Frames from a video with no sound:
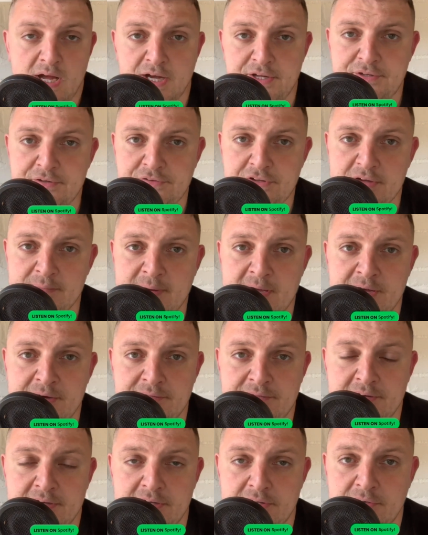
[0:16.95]
I'd just come out
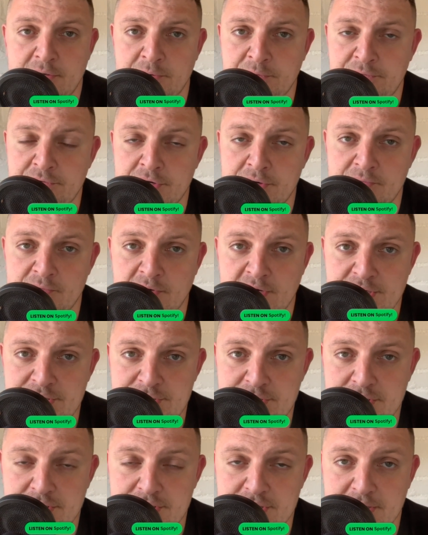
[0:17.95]
of a long-term
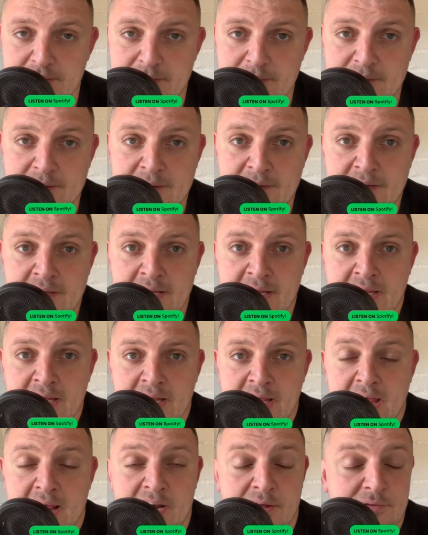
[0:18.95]
relationship
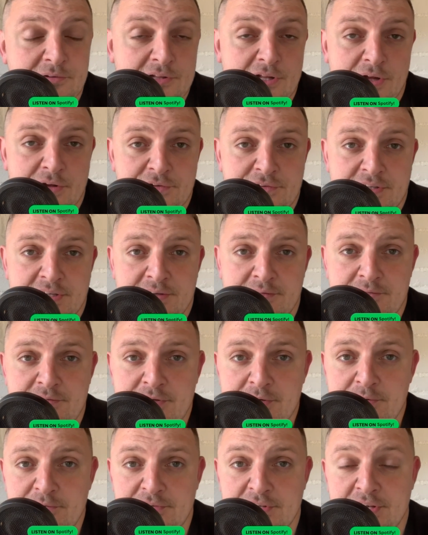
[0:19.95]
and I was lost and
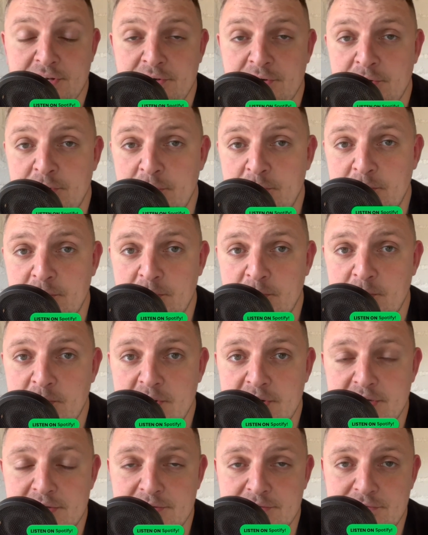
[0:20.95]
confused. I didn't know who I
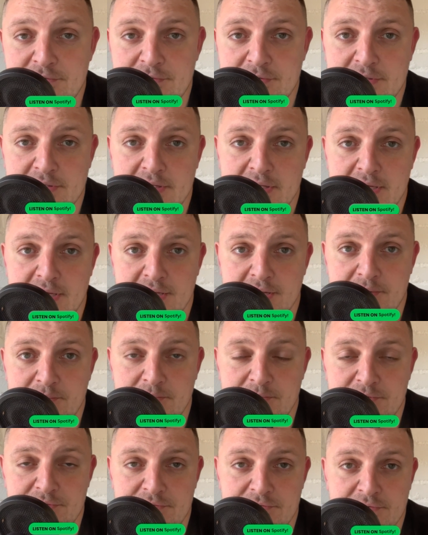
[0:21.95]
was. I
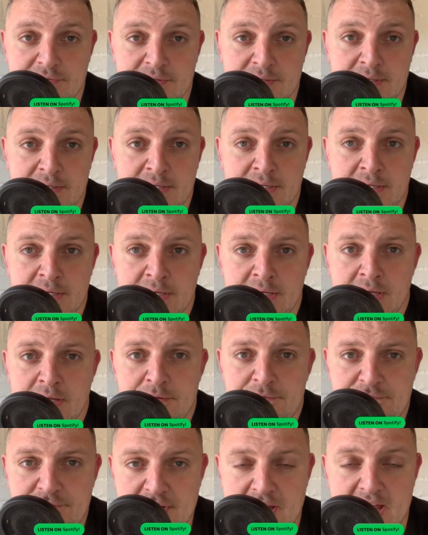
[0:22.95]
was
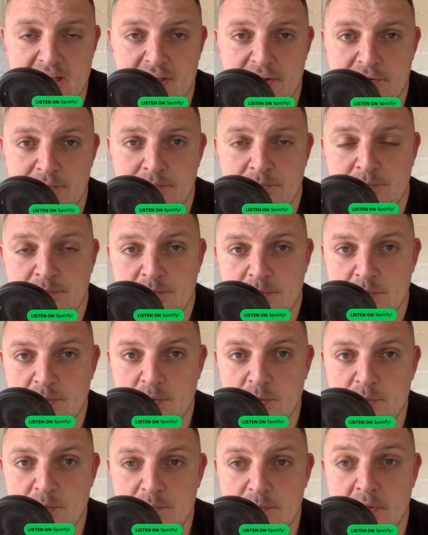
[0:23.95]
sad.
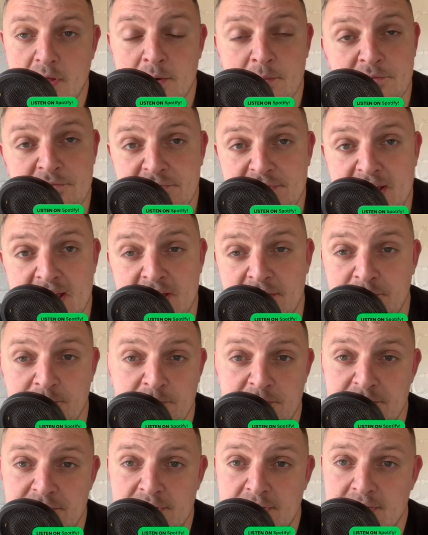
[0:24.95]
I was sad
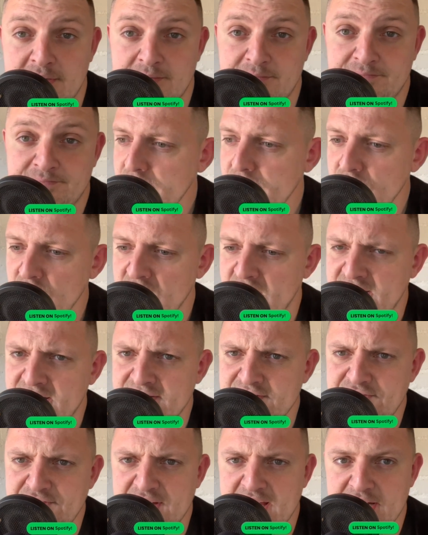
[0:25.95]
all the time. And
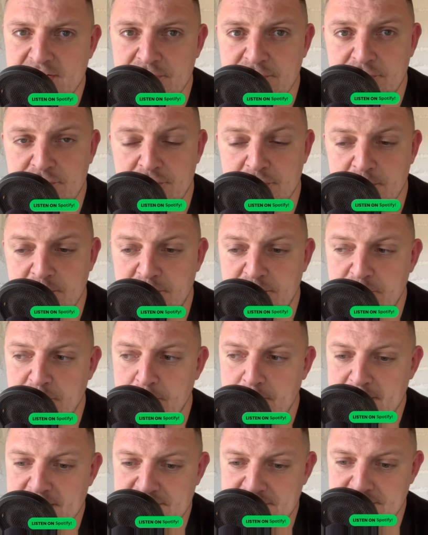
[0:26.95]
that sadness grew into
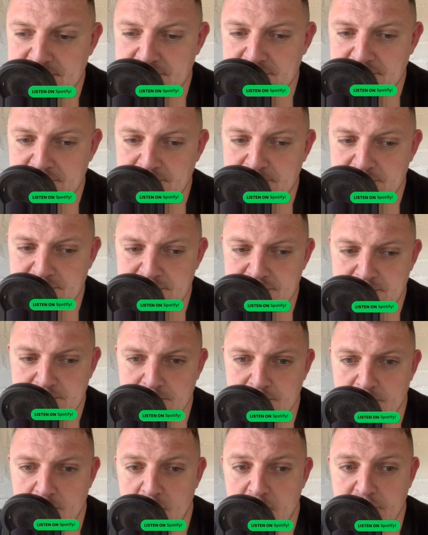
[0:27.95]
a bitterness which
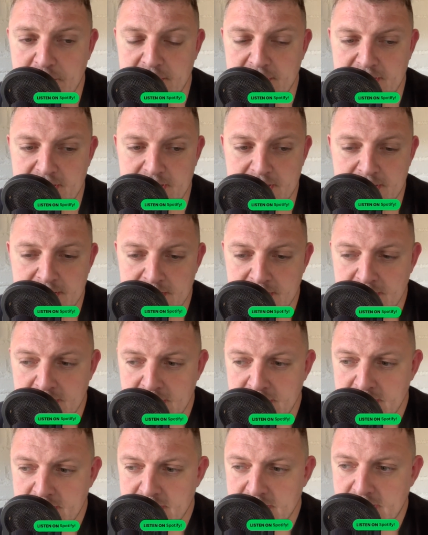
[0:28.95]
oddly
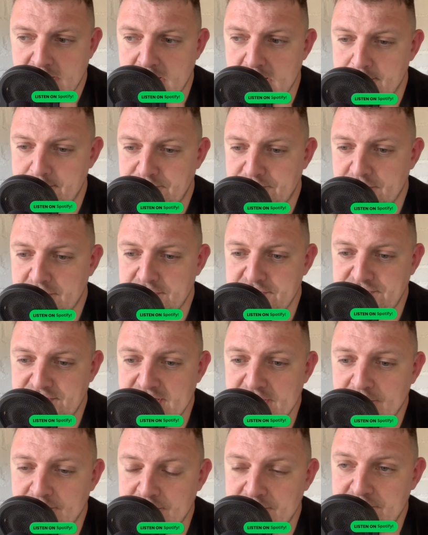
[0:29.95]
capsized
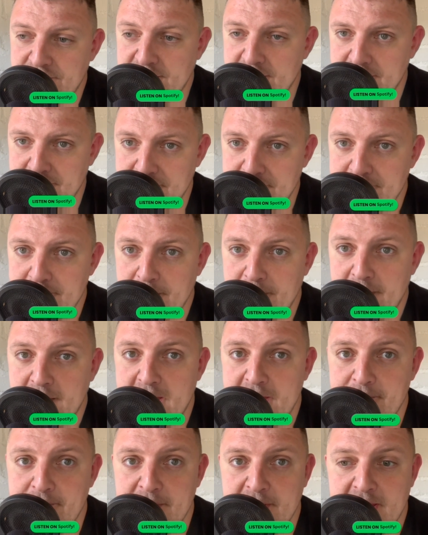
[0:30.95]
in on itself
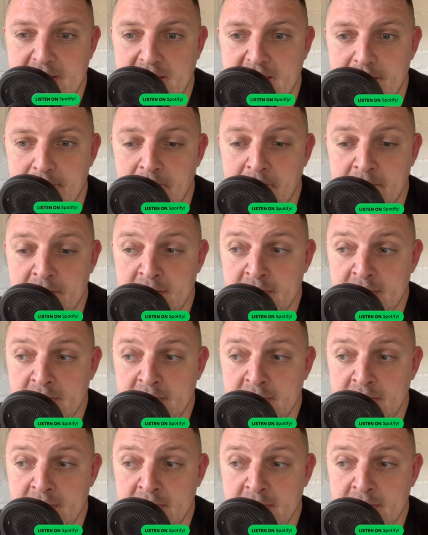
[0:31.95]
and became